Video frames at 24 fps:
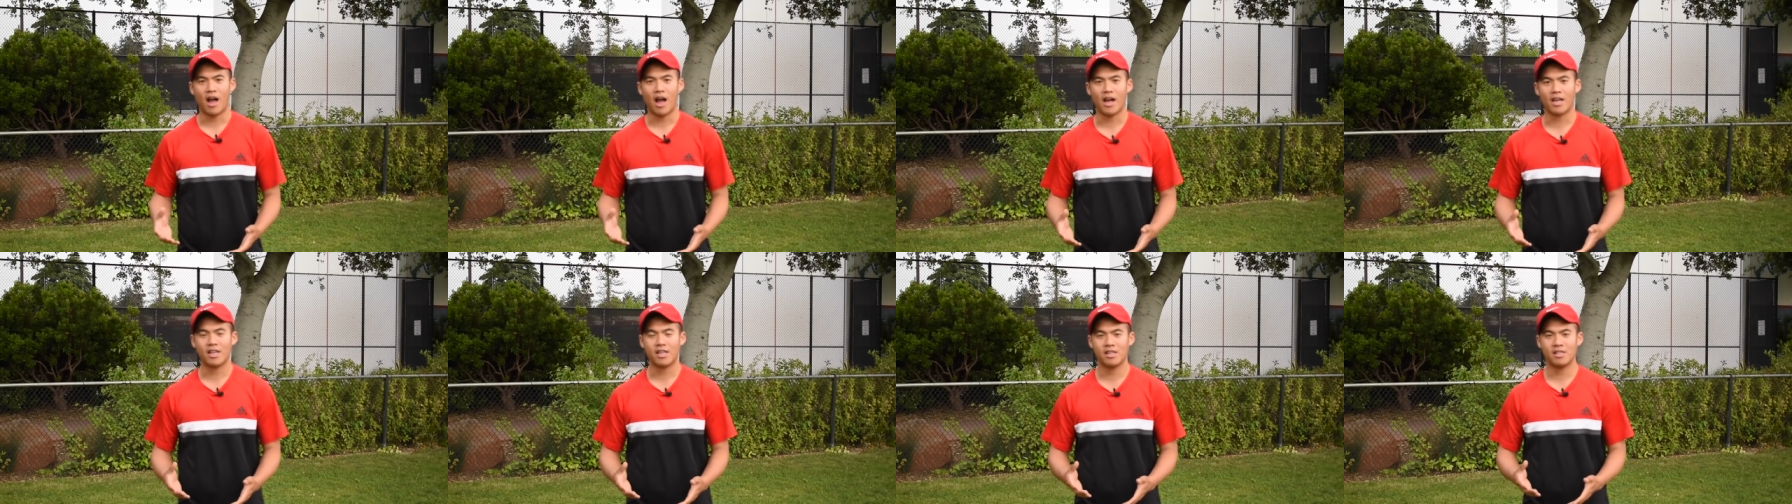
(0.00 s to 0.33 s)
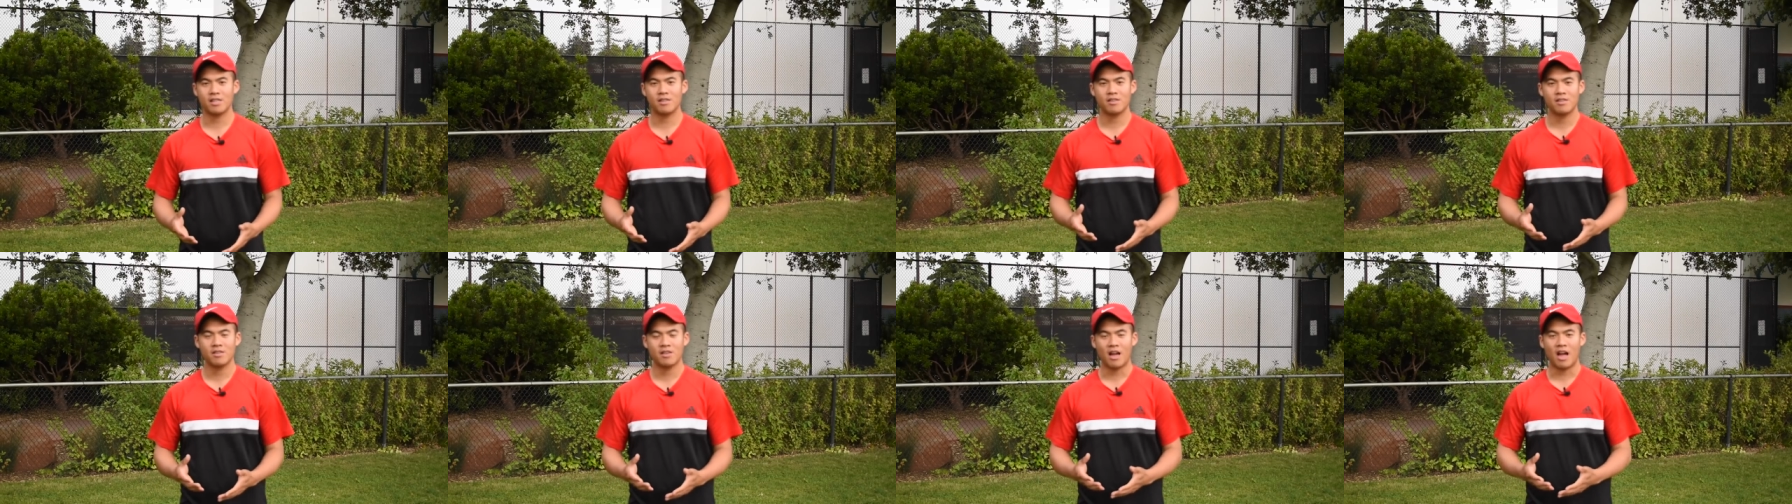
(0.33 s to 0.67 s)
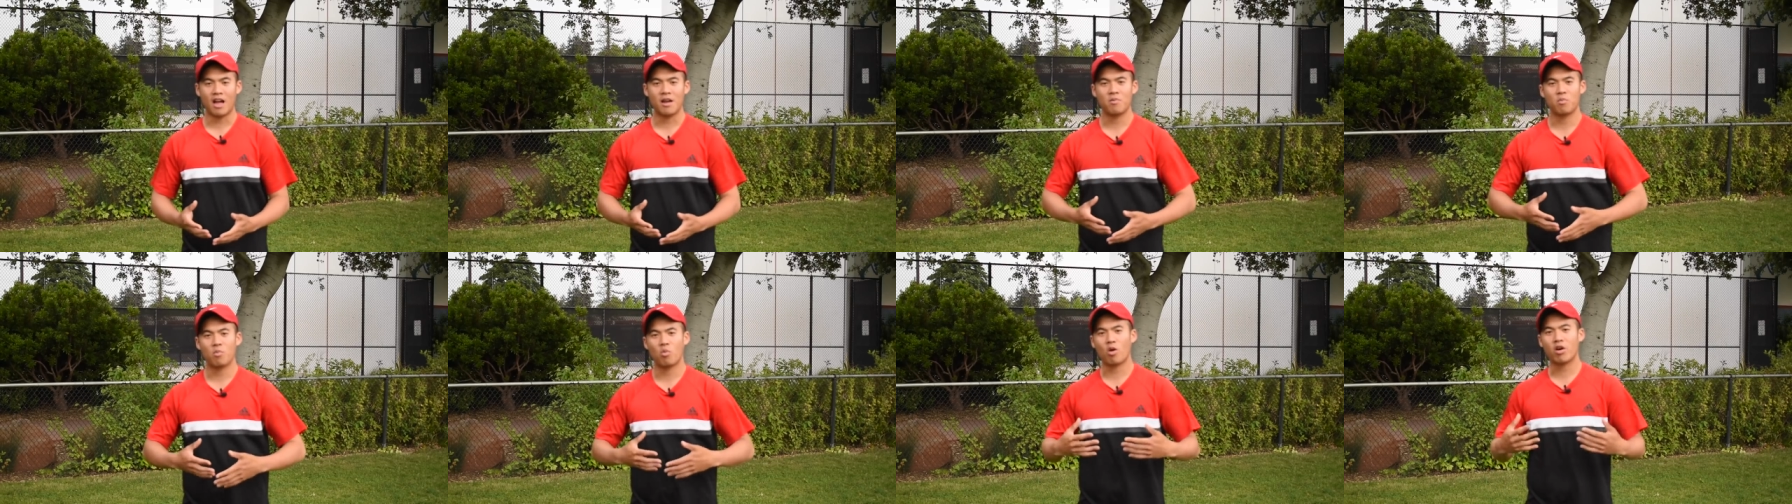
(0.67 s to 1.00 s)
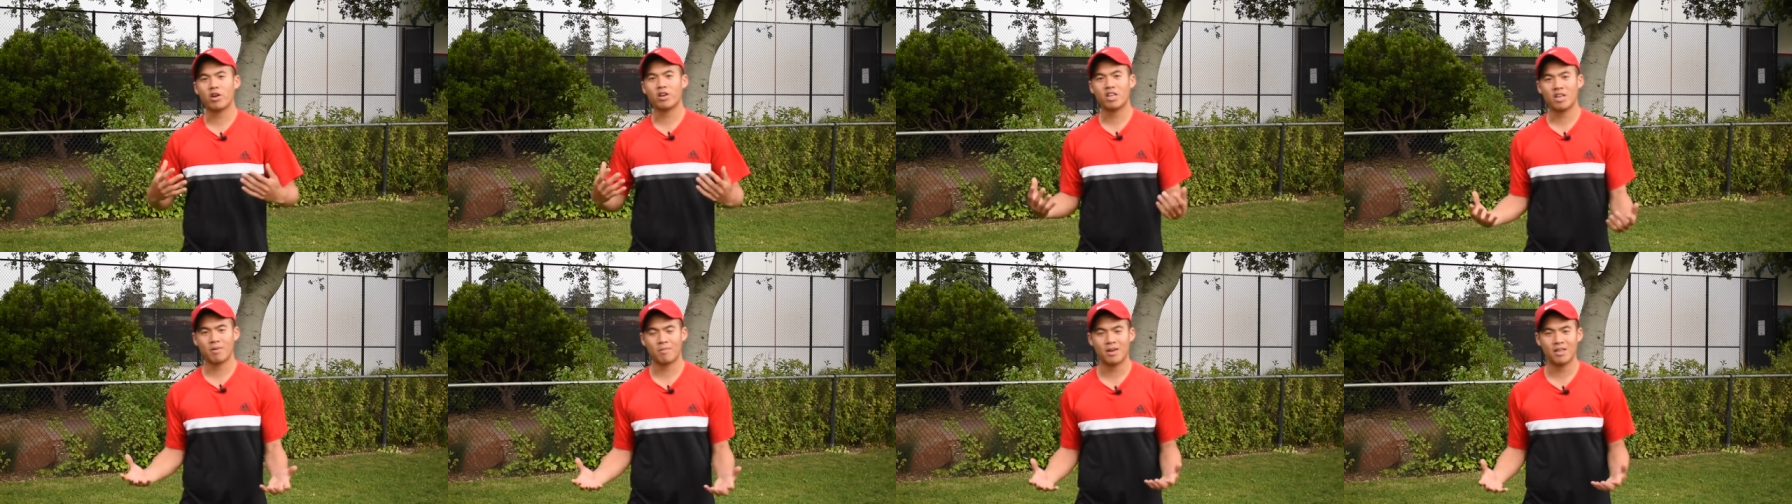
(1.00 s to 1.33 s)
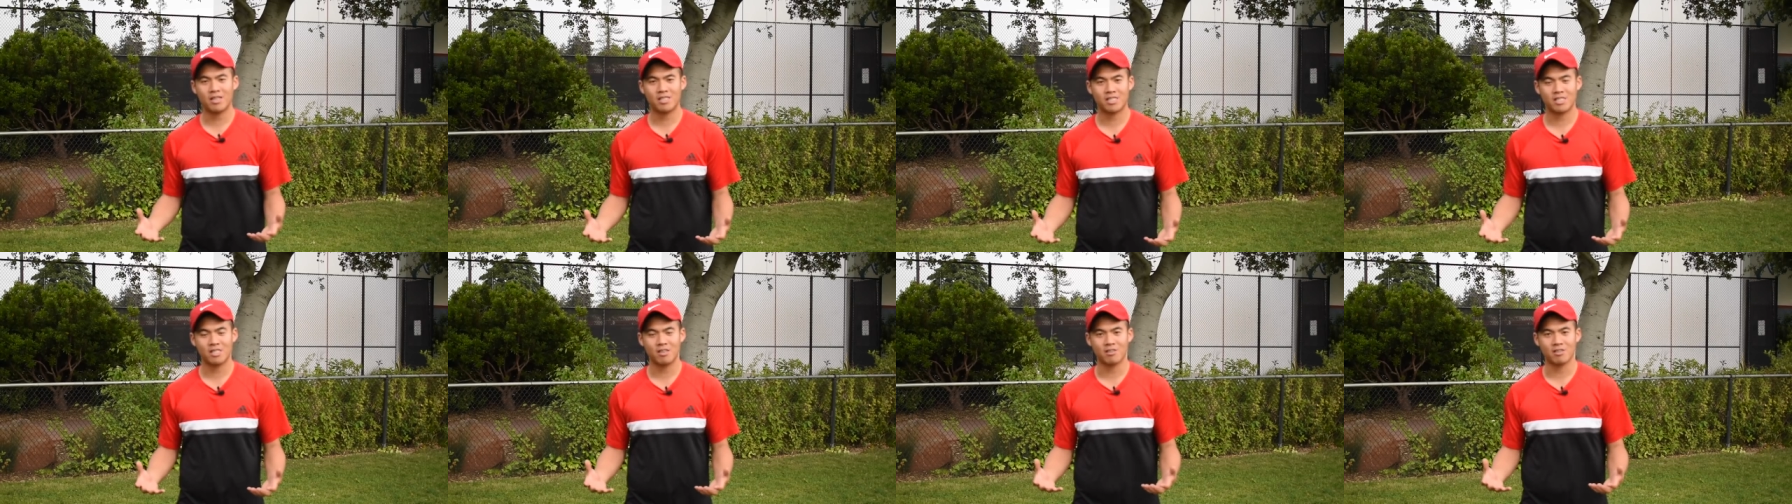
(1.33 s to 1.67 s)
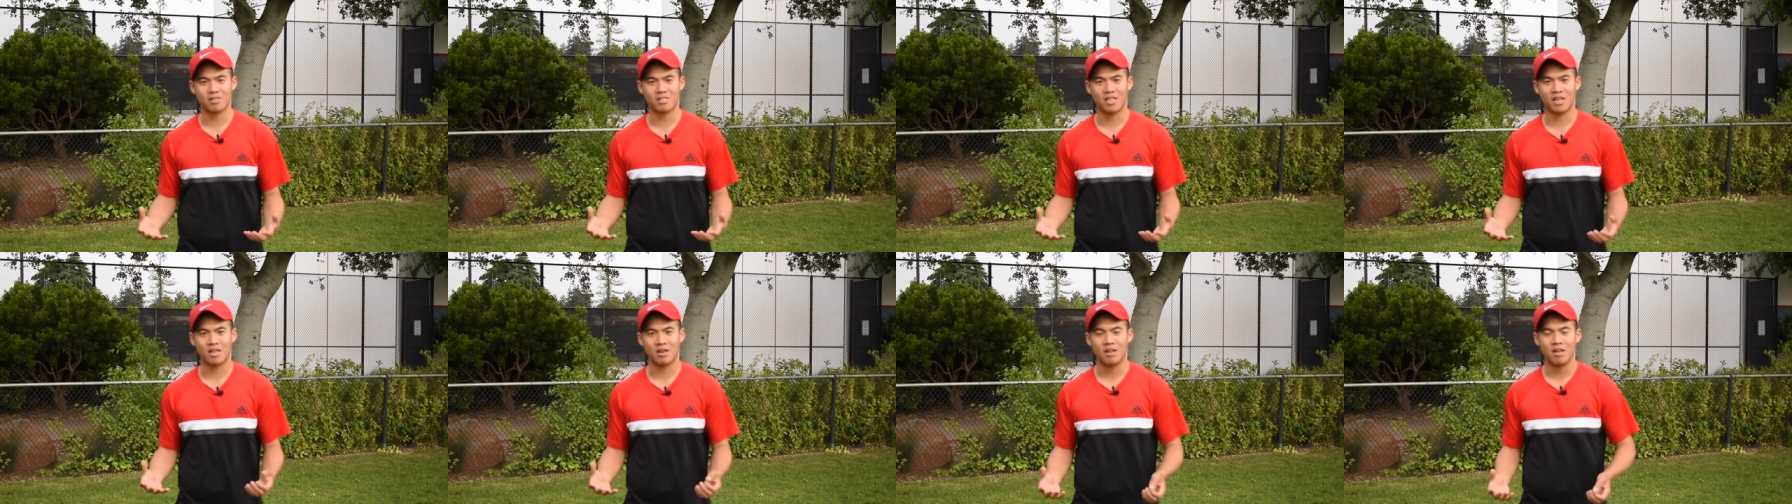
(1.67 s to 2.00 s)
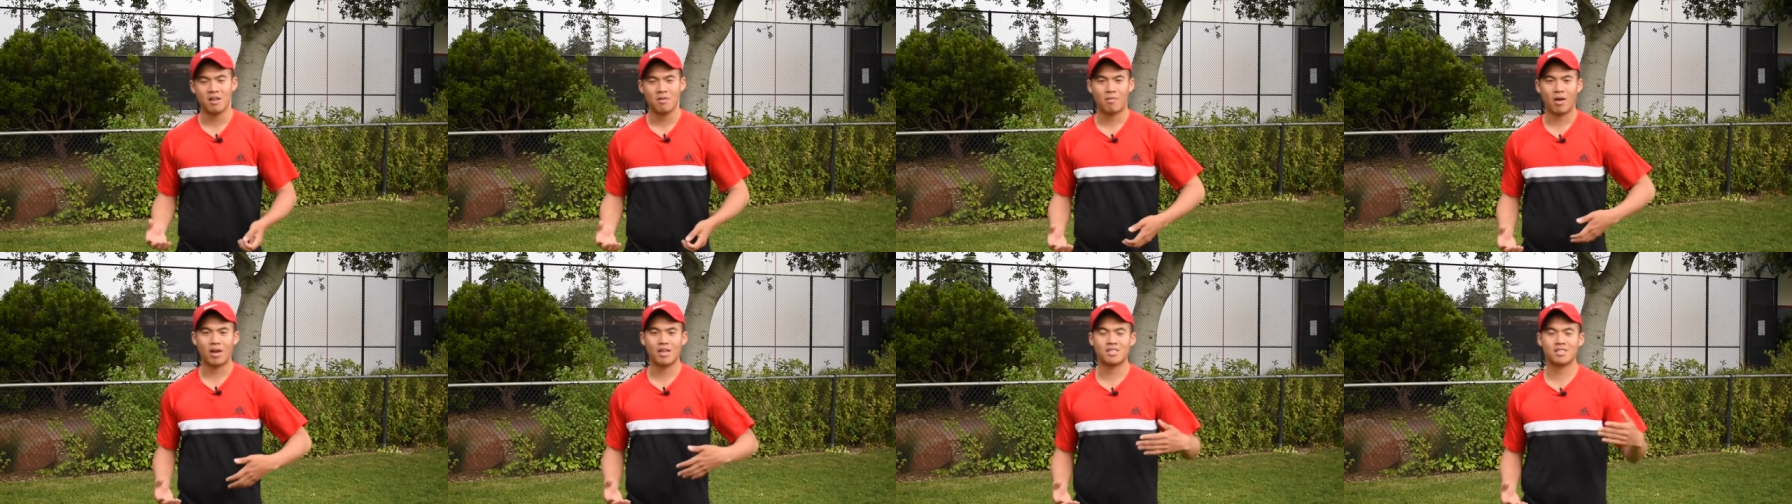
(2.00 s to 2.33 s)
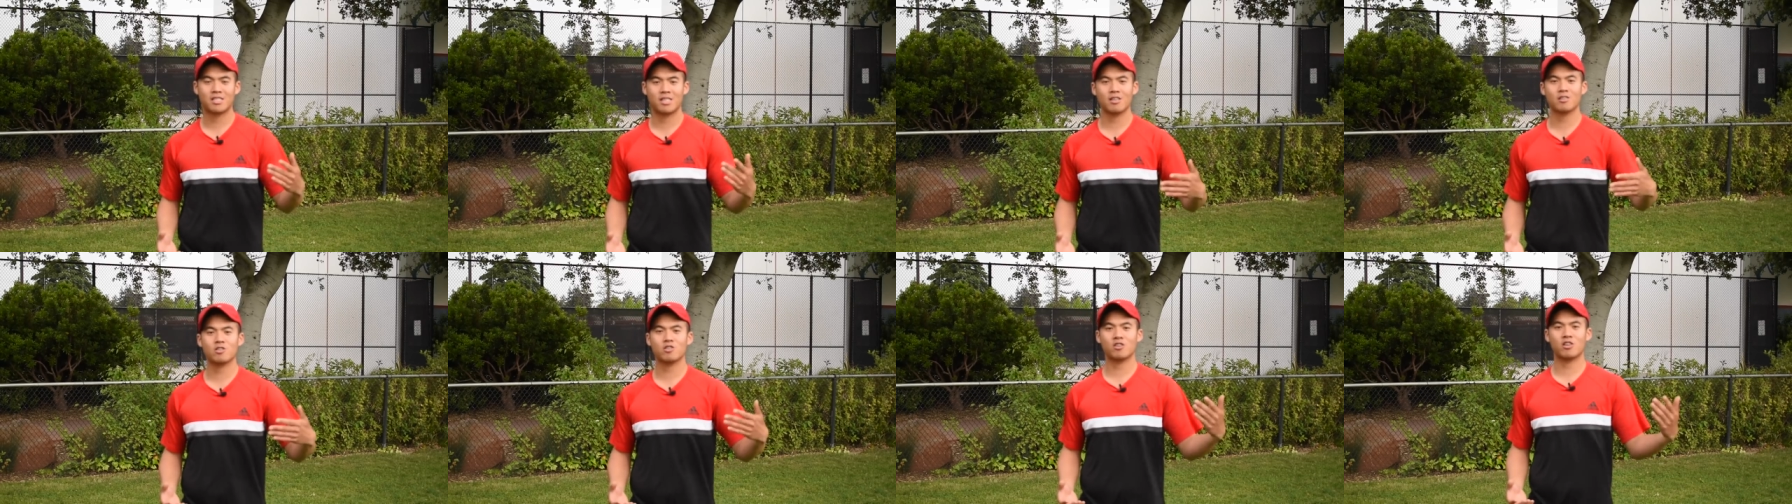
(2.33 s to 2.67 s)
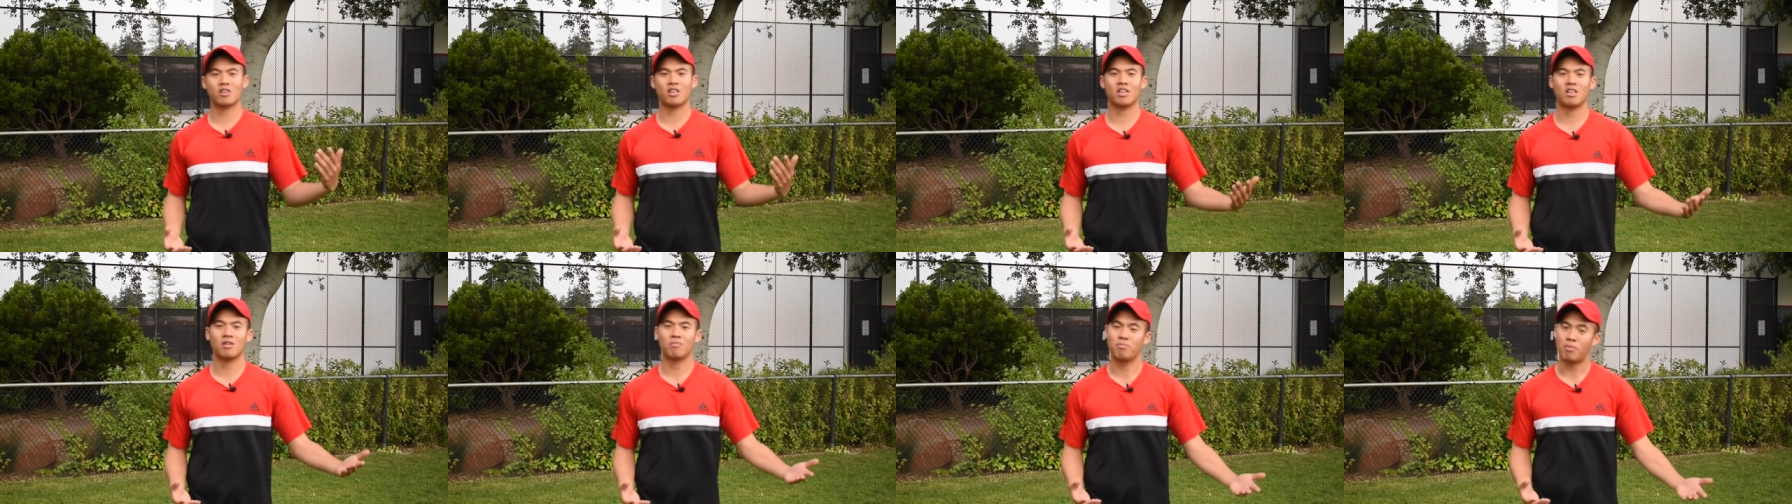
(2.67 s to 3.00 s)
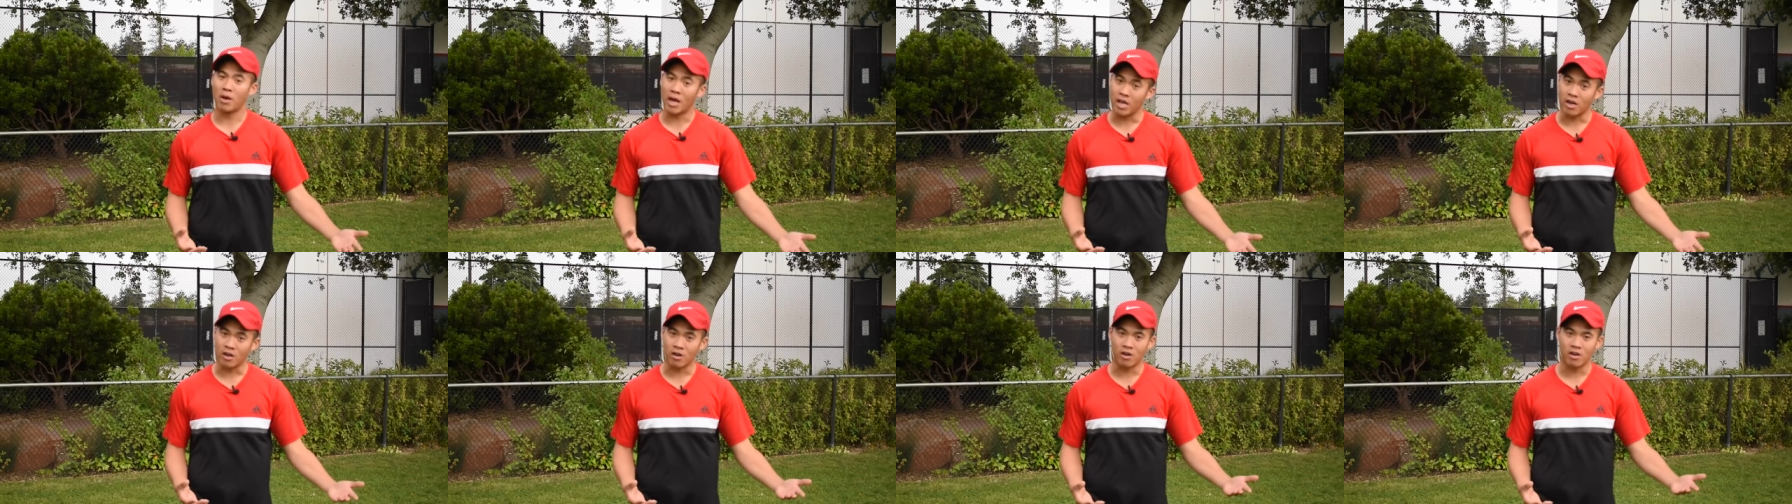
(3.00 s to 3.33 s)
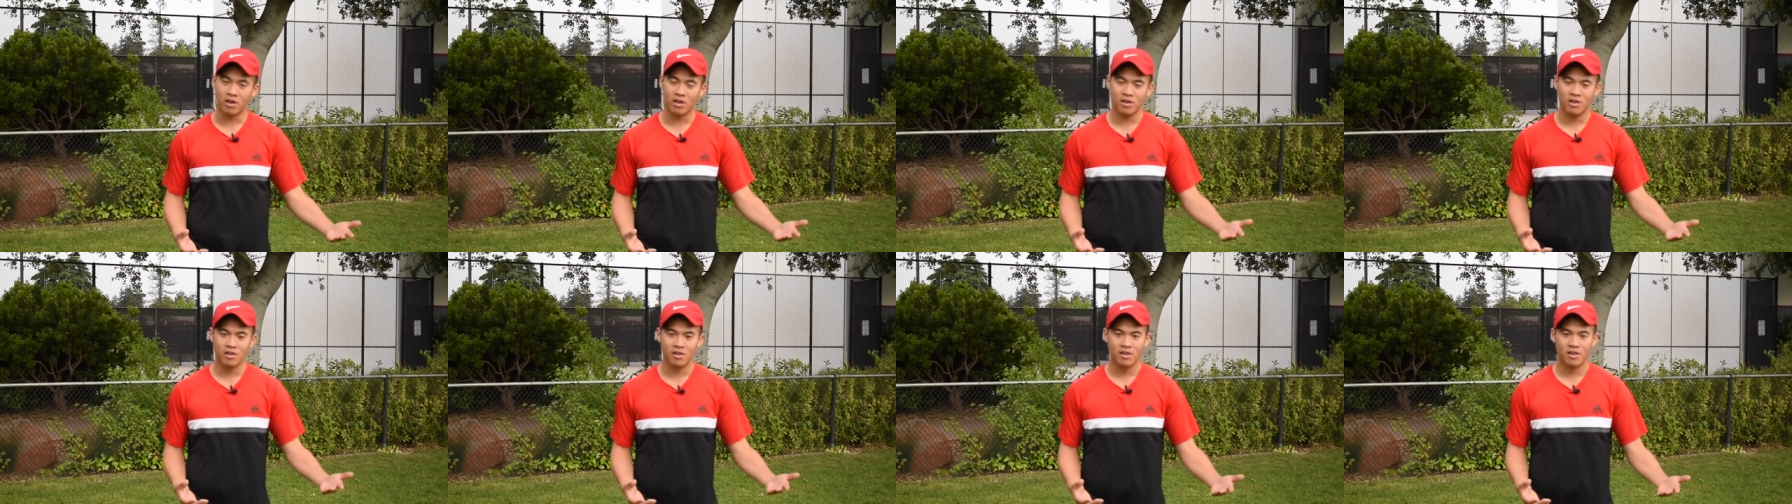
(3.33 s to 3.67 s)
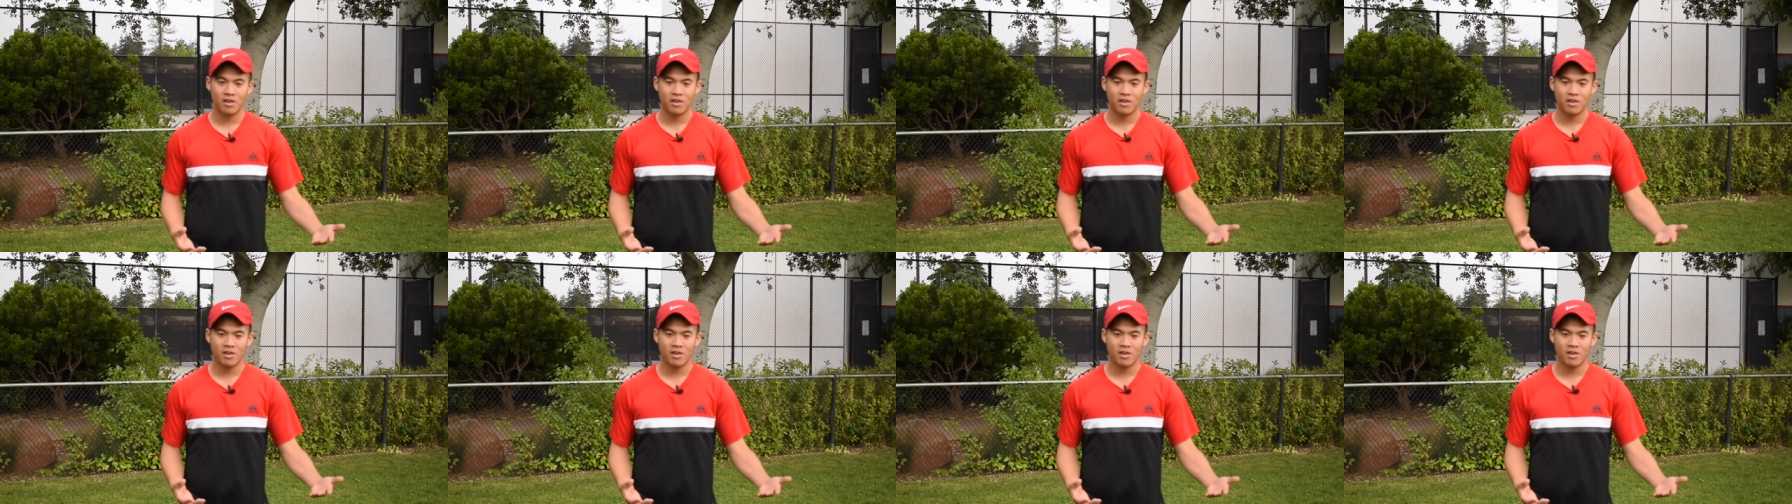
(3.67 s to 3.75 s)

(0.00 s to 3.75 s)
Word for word: I'm working on my skill set. My skills are getting better.